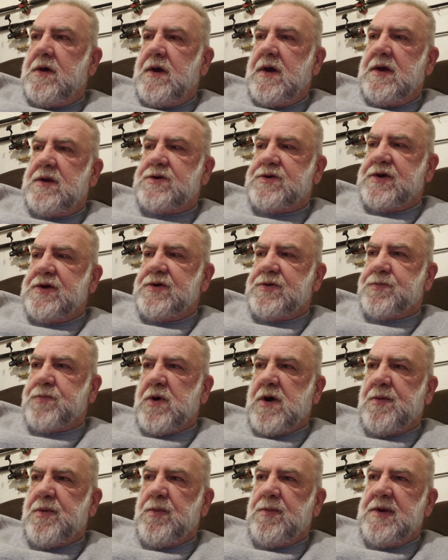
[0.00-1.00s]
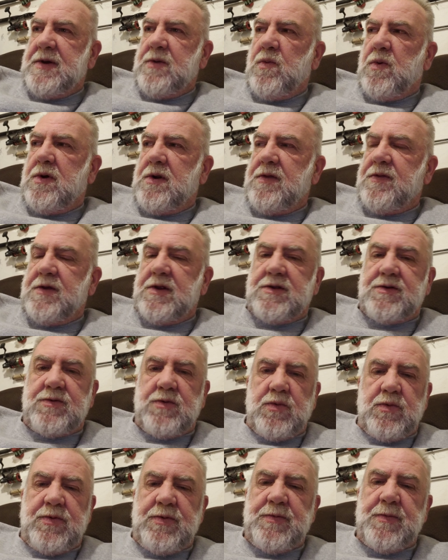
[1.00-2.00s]
And she's probably one of the
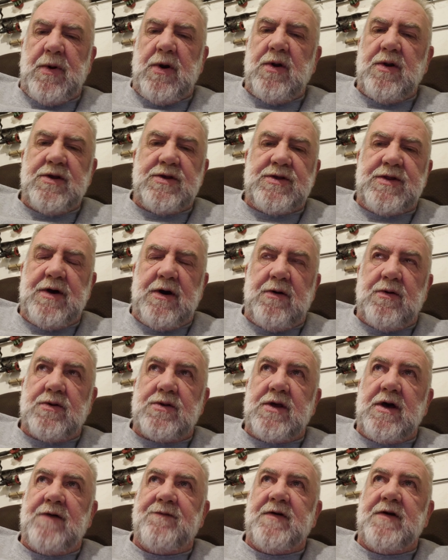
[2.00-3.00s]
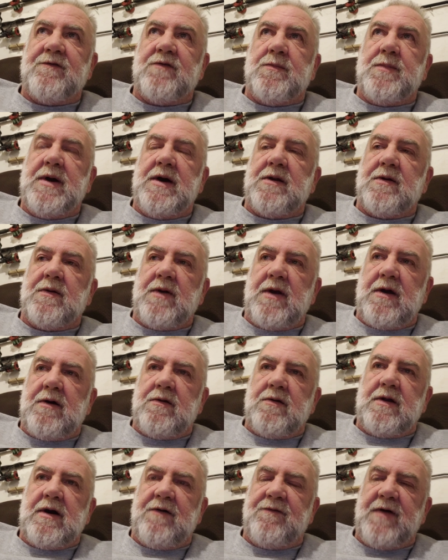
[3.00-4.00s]
smartest dogs I've ever been
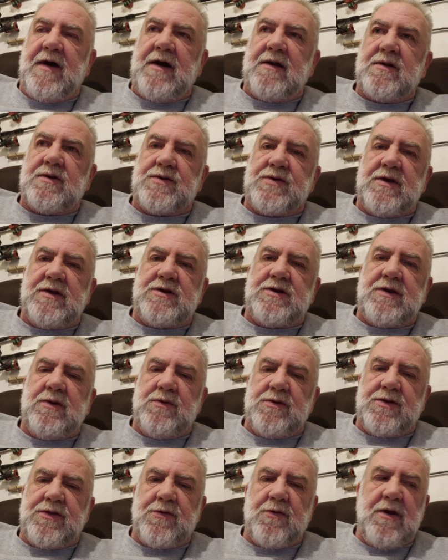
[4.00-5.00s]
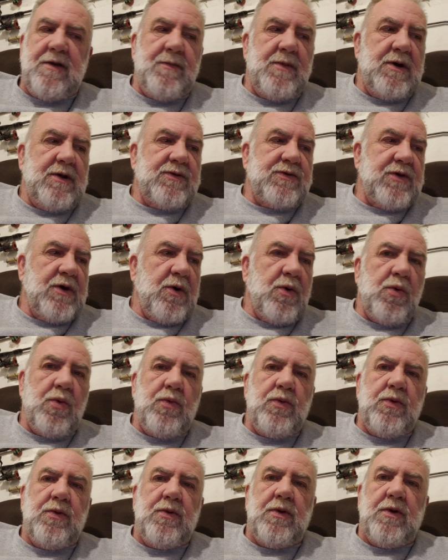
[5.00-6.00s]
around. I've had her since she was three months
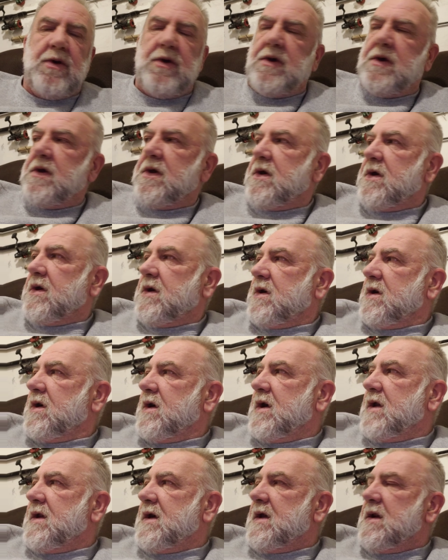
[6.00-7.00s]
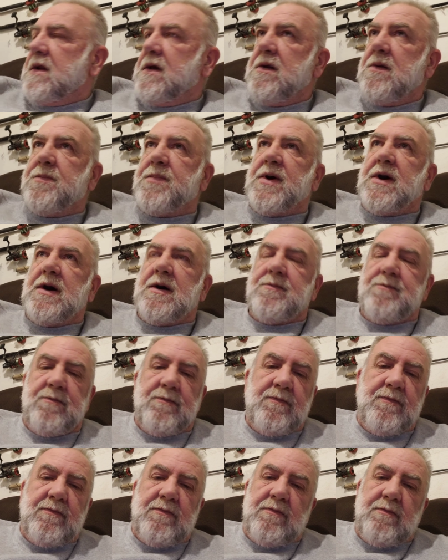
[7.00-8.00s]
old. And that little pup,
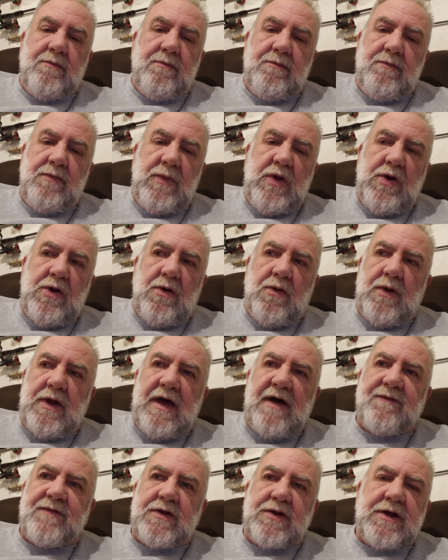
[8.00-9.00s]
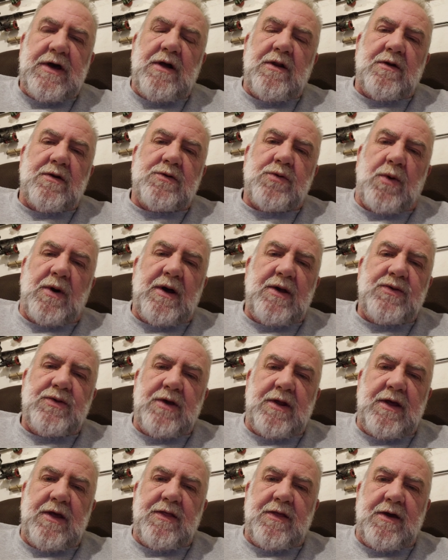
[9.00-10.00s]
you don't have to tell her twice
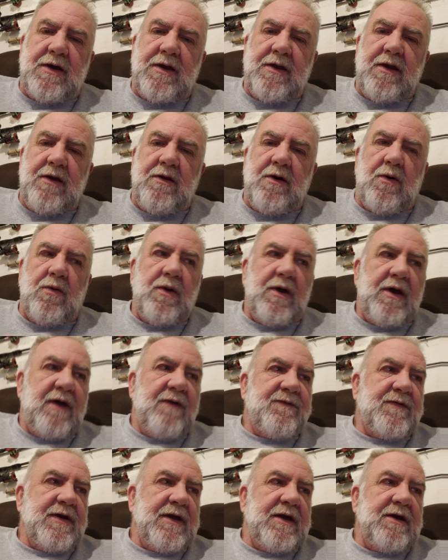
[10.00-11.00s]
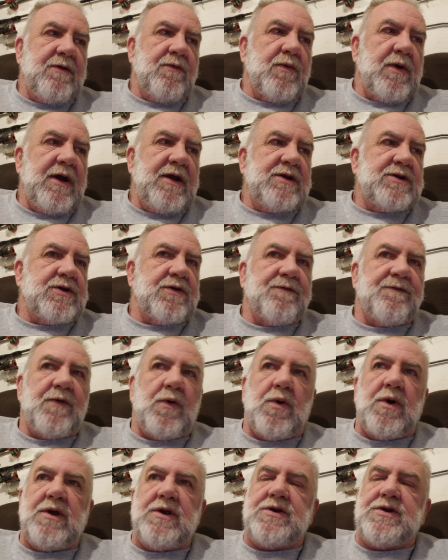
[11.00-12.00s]
anything. You don't have to get raise your
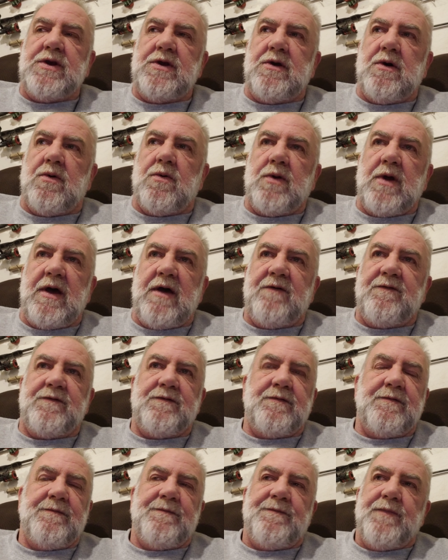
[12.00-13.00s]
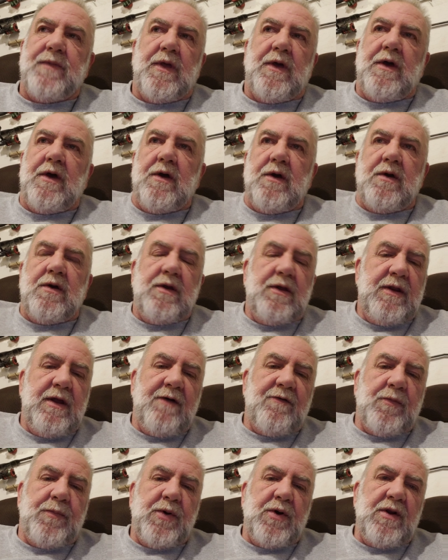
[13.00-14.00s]
voice. You don't have
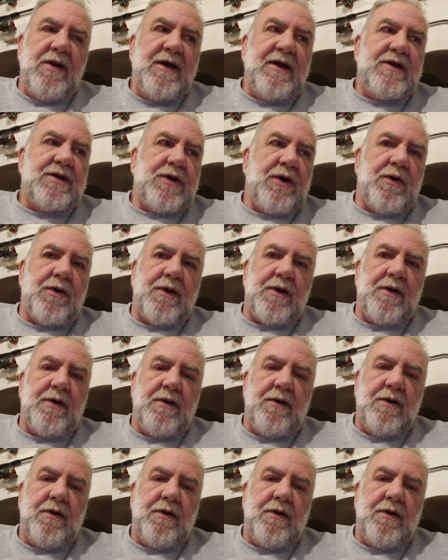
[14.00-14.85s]
never put a leash on her.